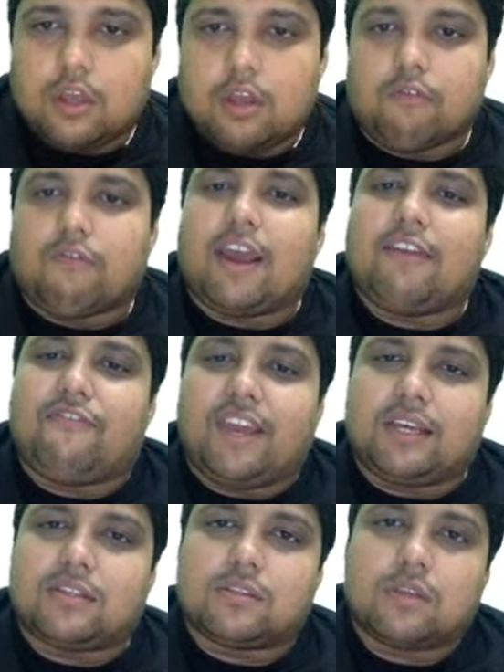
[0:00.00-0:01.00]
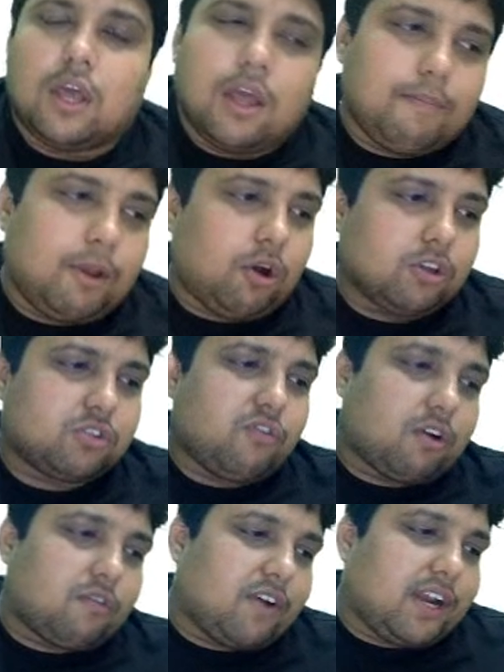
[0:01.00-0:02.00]
Why fixed? Because
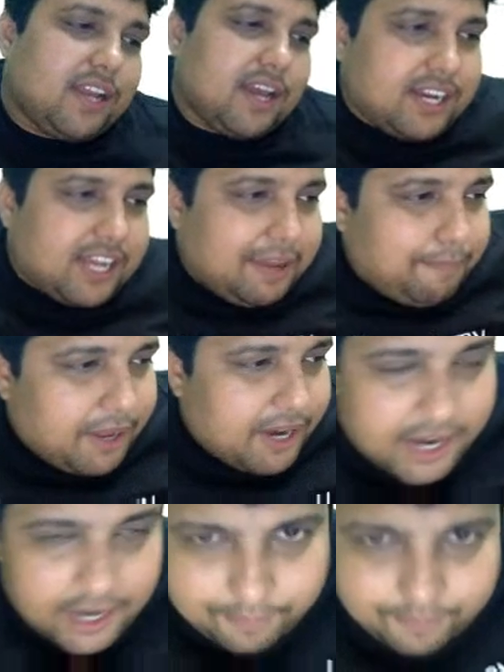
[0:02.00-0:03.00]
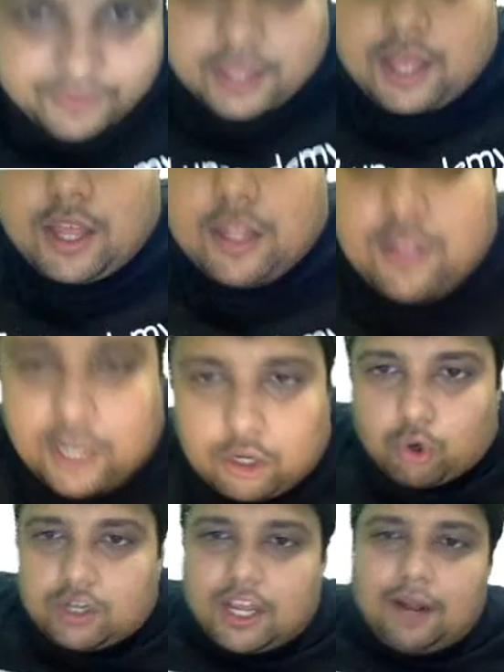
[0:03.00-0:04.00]
for 1 year time period, the
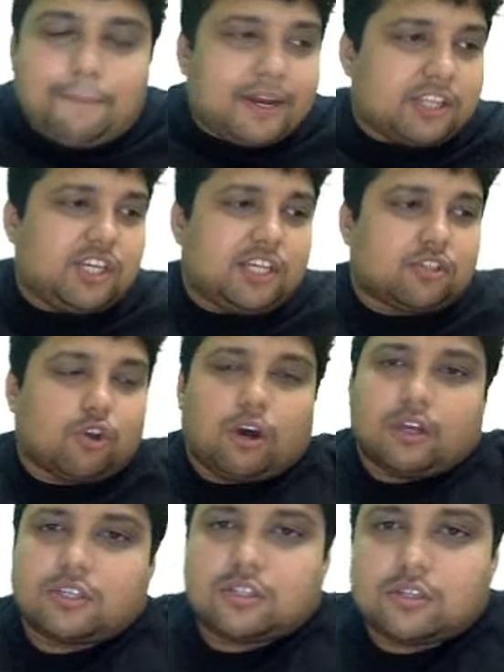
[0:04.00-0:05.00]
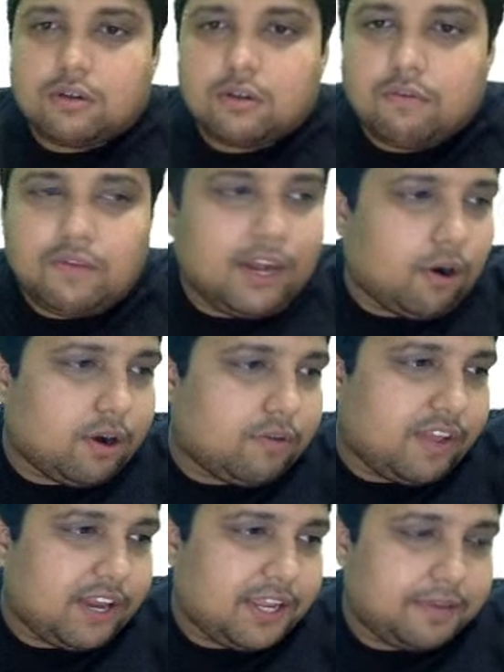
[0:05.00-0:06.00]
total purchase cost will not
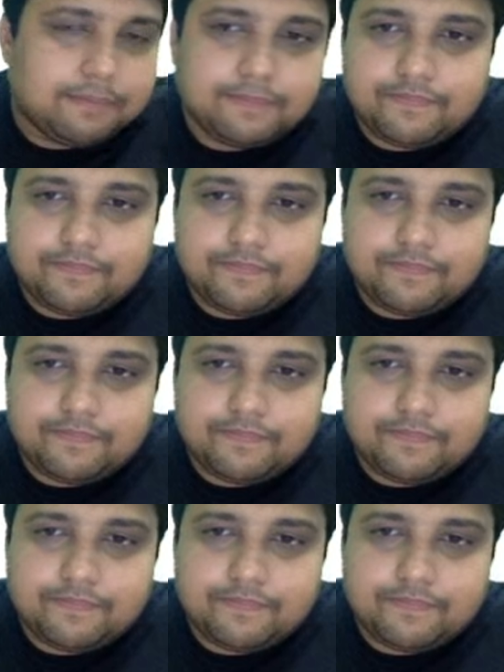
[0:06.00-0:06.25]
vary.